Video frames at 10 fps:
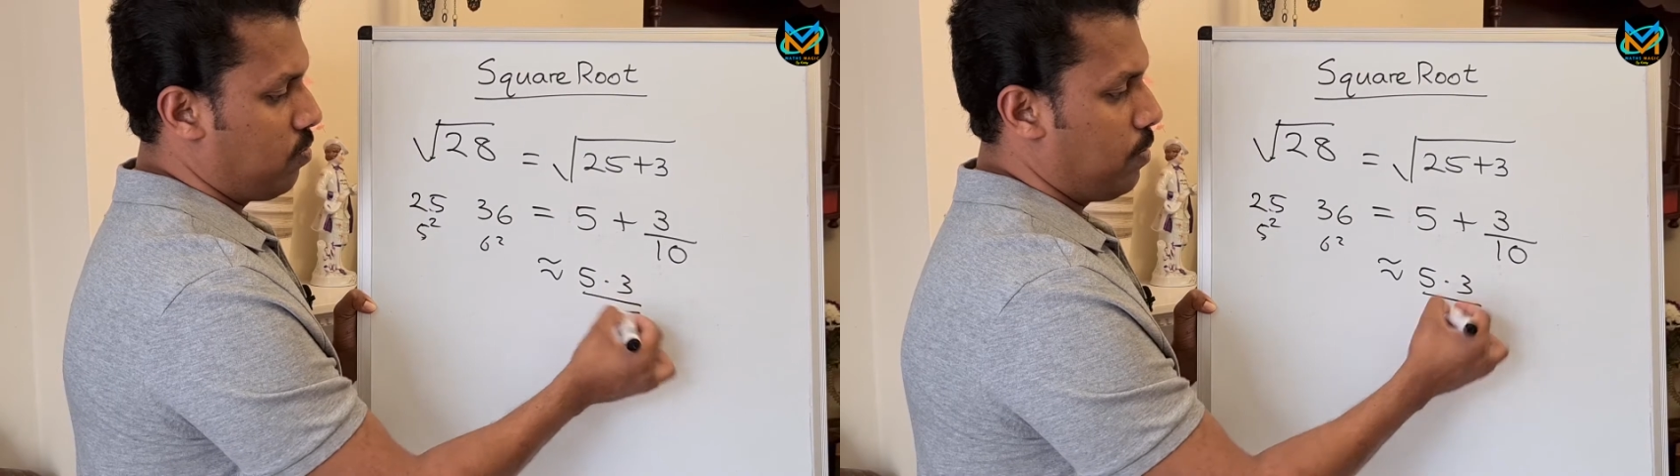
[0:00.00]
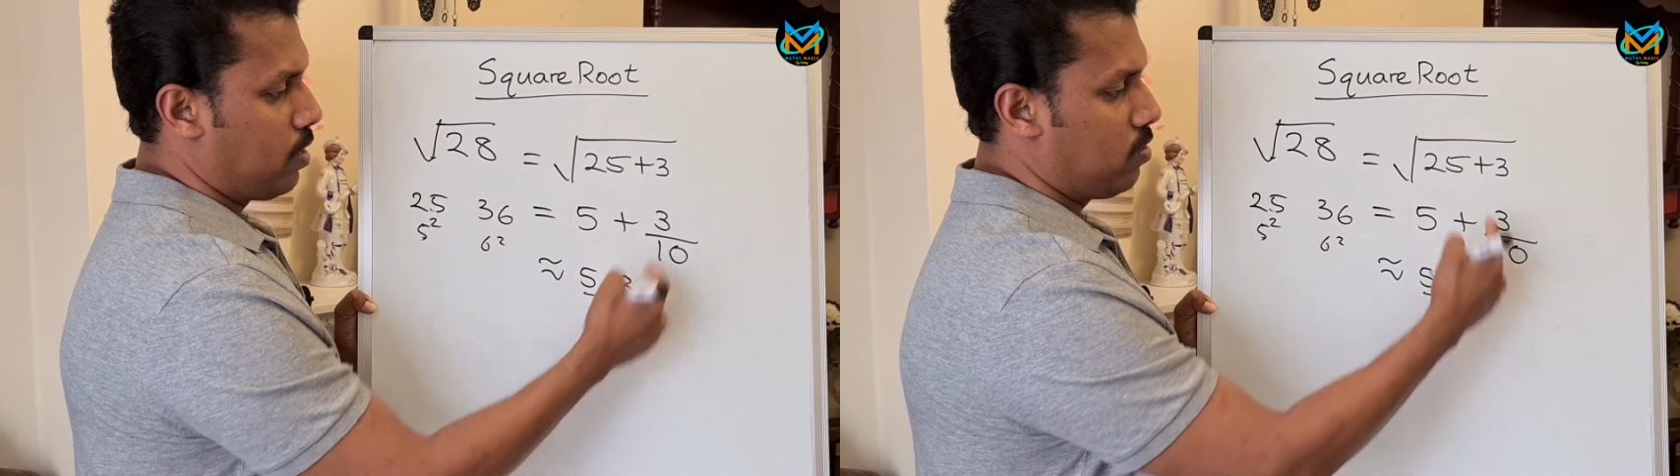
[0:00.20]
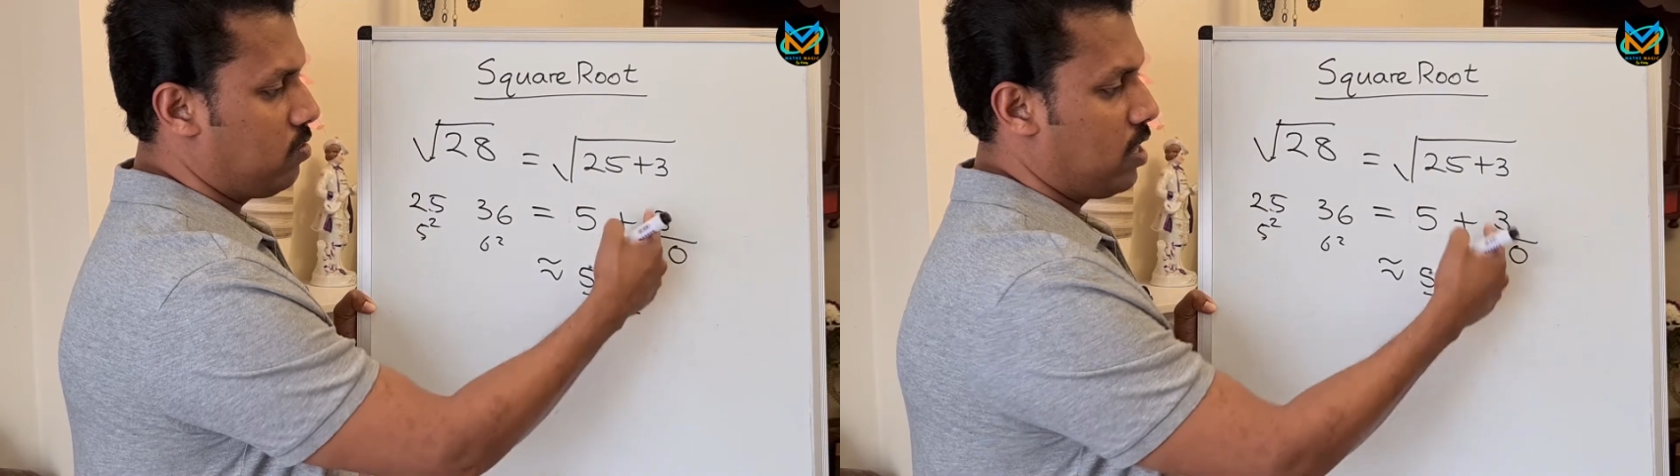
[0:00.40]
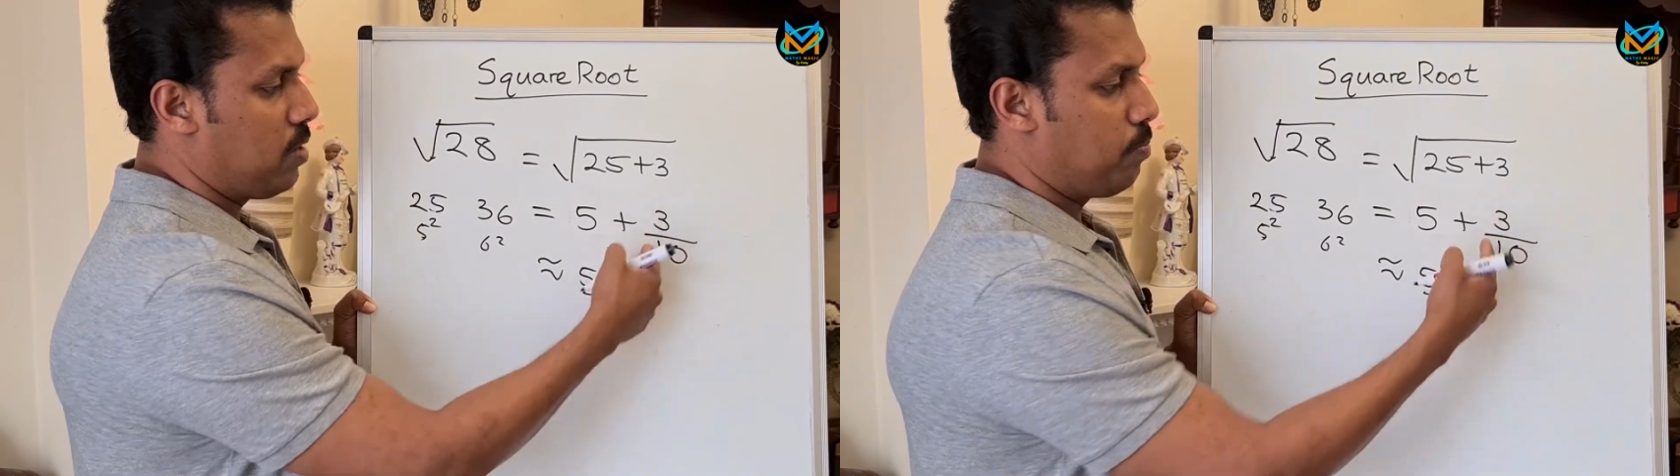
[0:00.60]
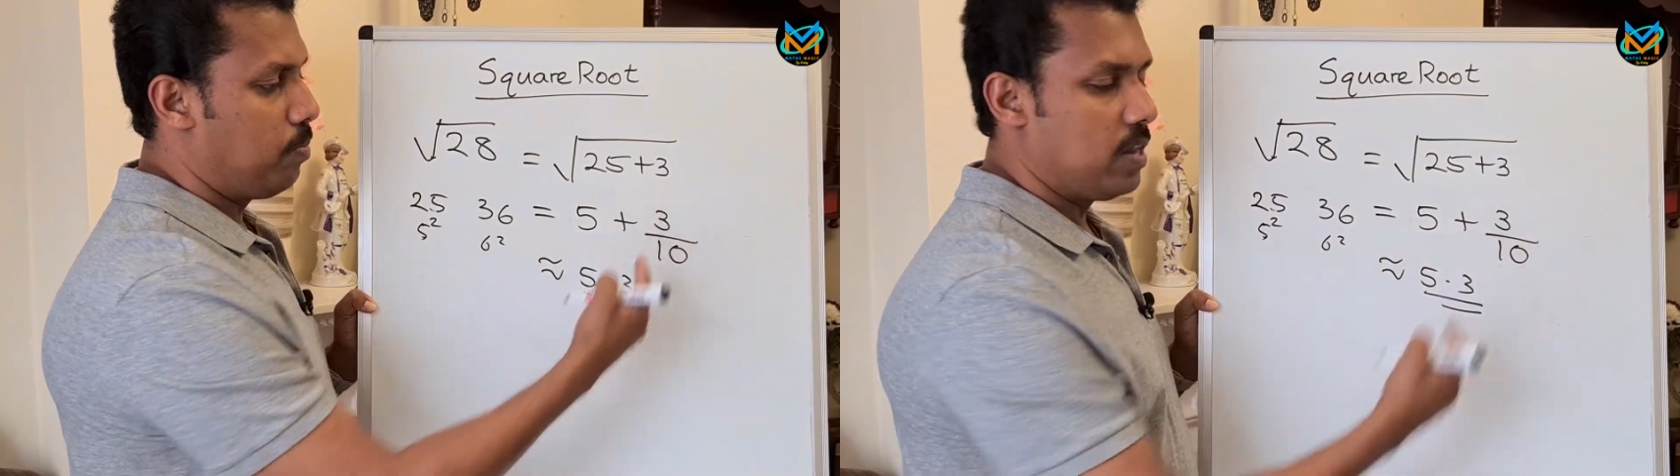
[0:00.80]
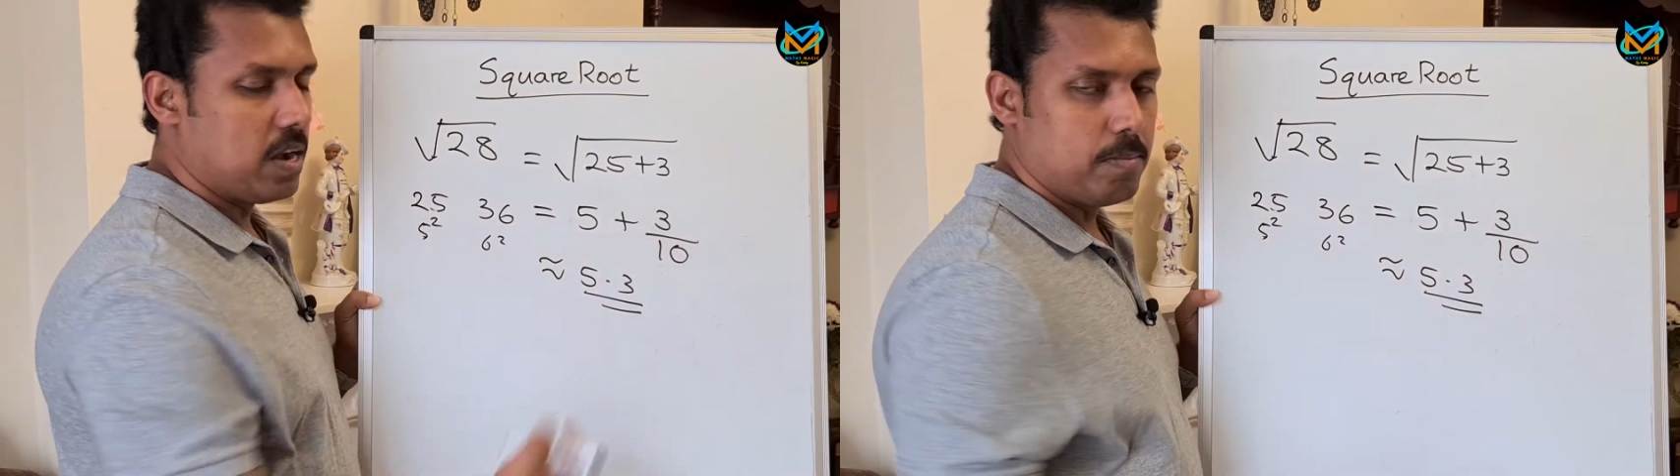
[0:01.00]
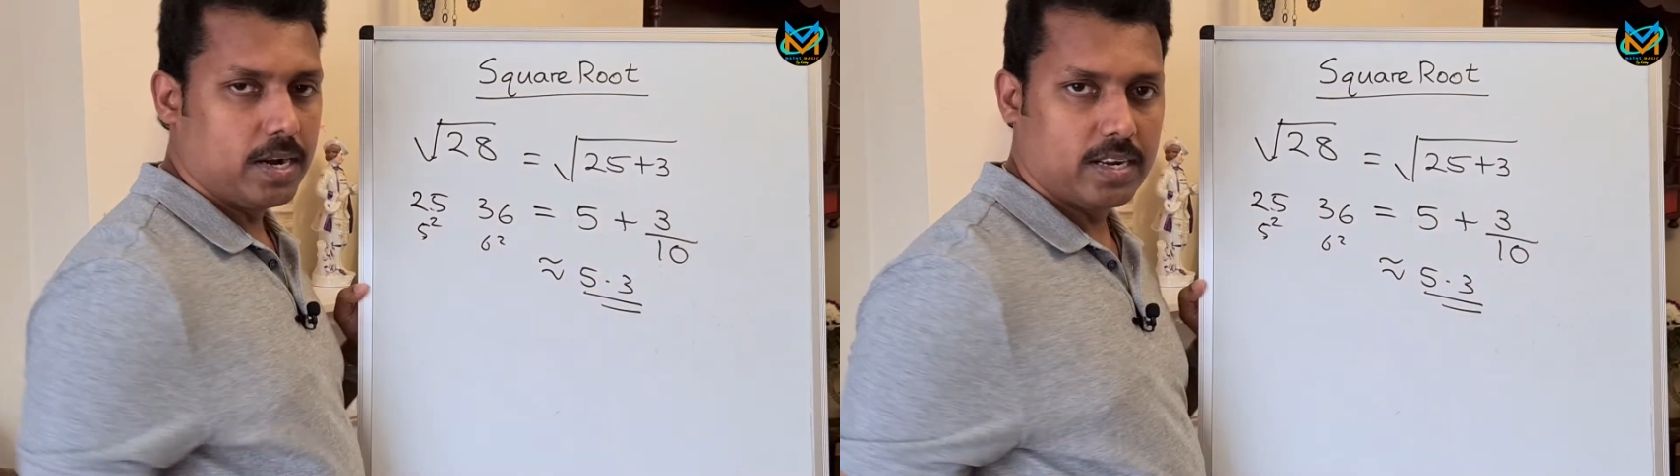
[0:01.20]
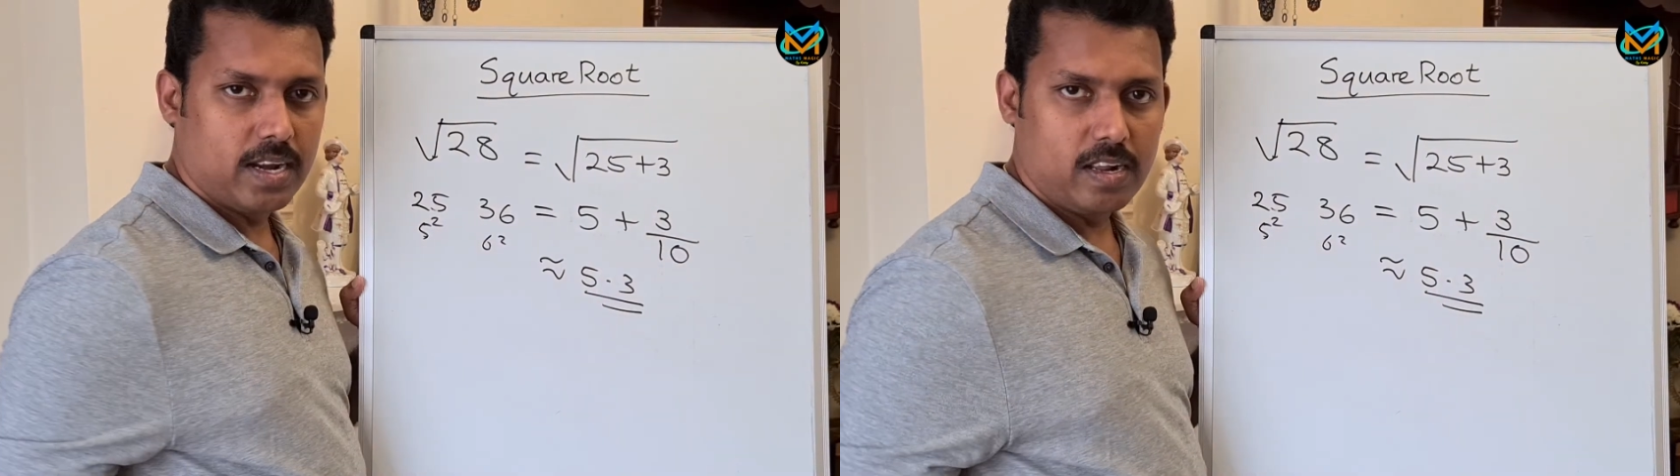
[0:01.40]
because 3
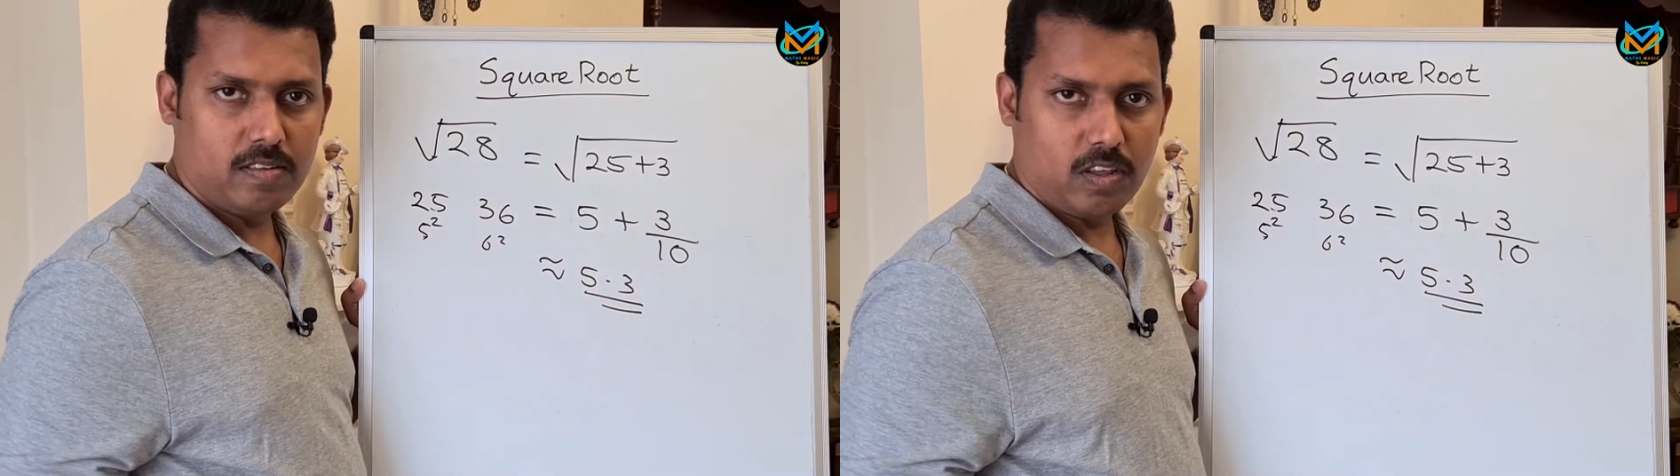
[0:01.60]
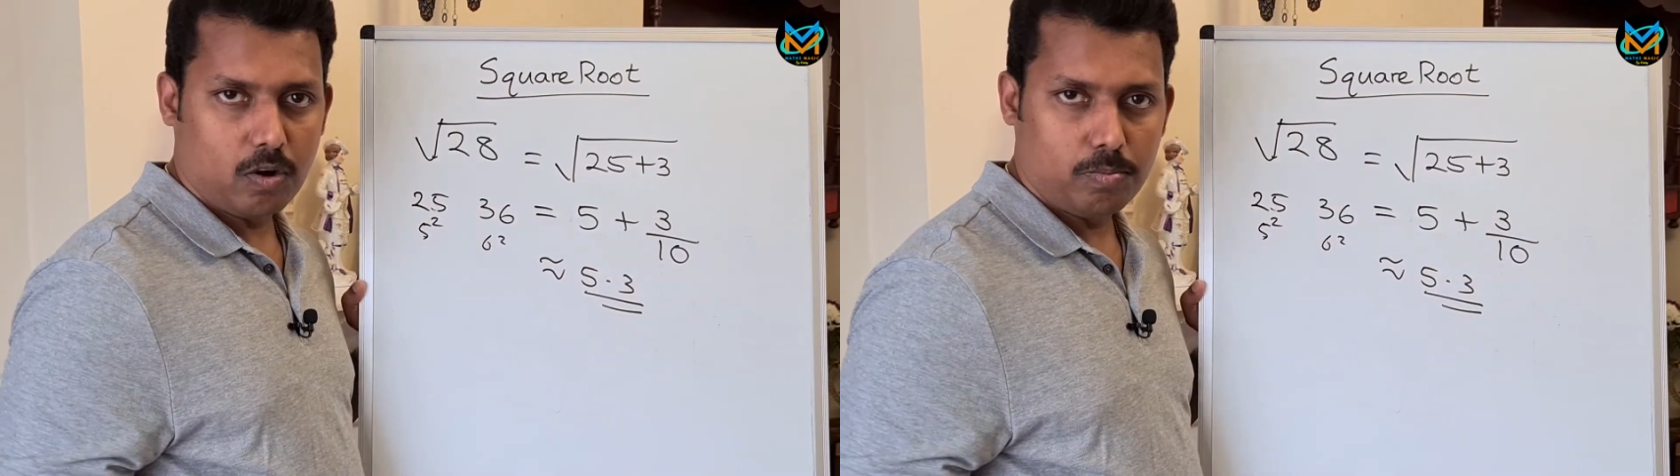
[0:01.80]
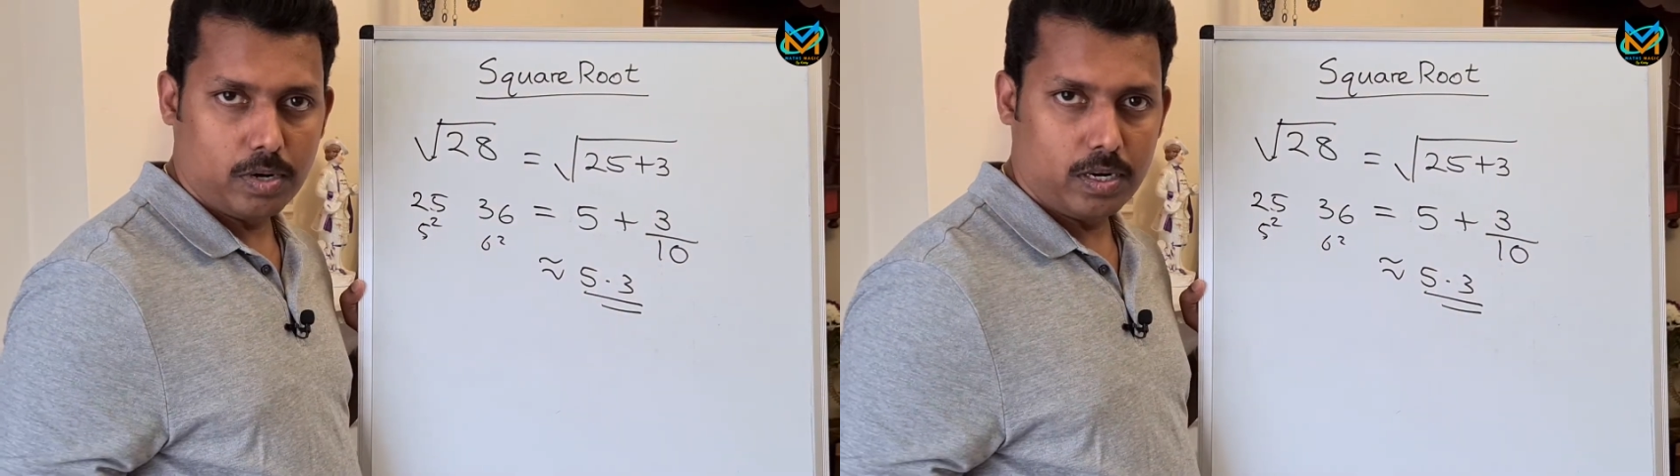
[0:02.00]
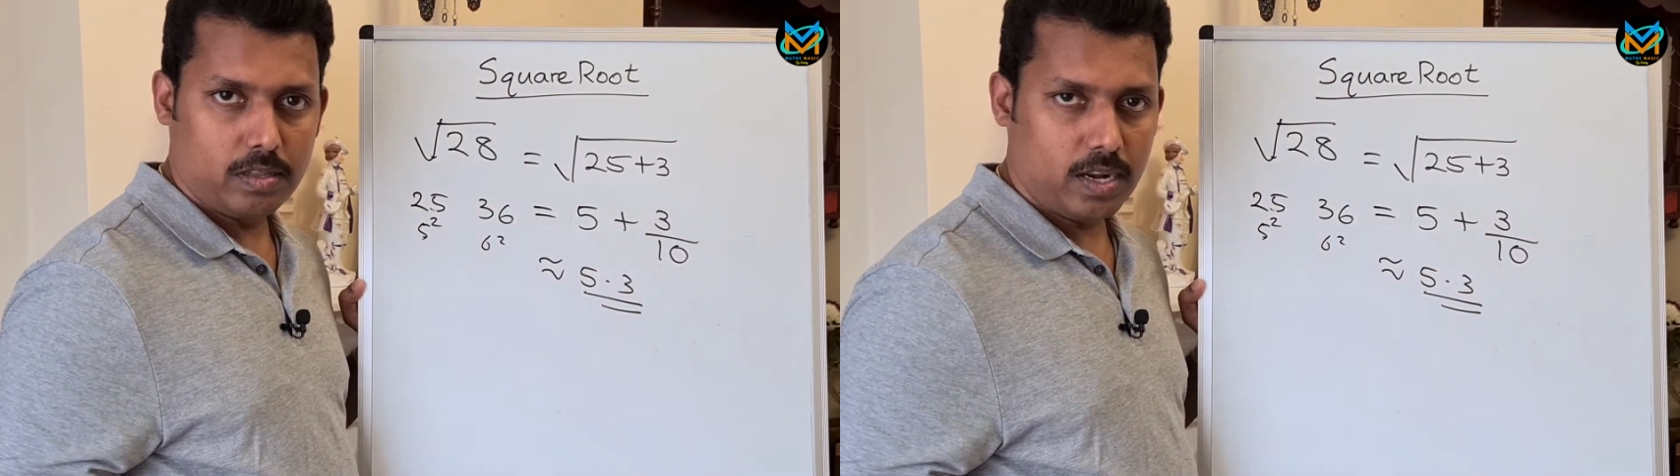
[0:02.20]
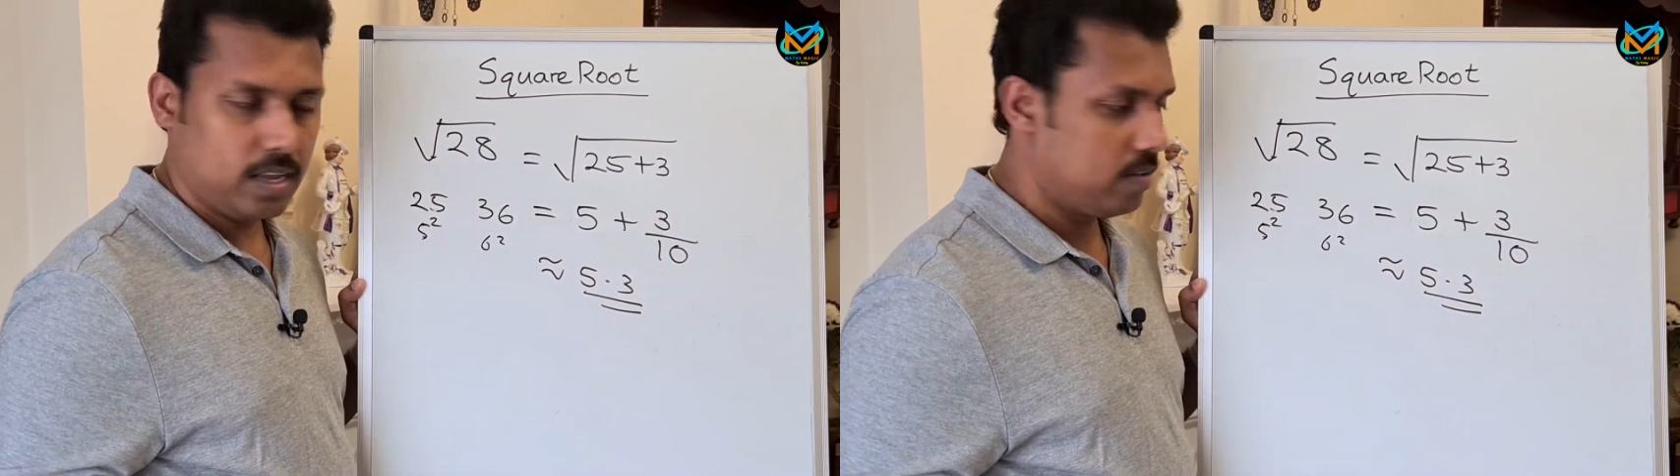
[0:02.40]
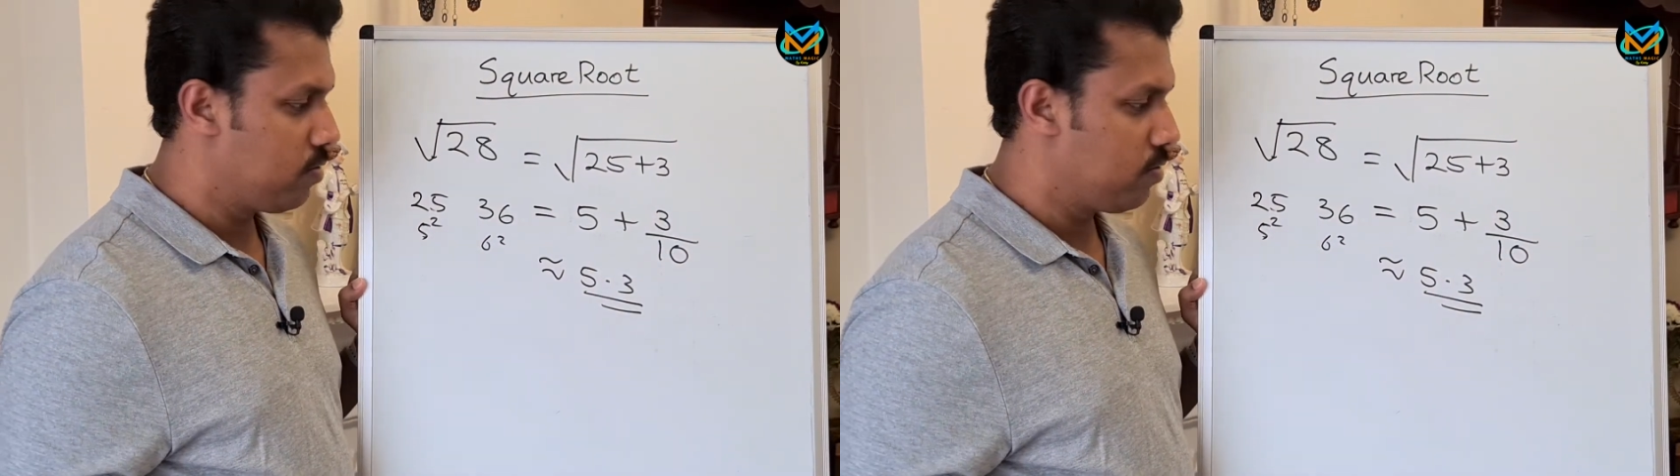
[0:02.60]
by 10 is 0.3.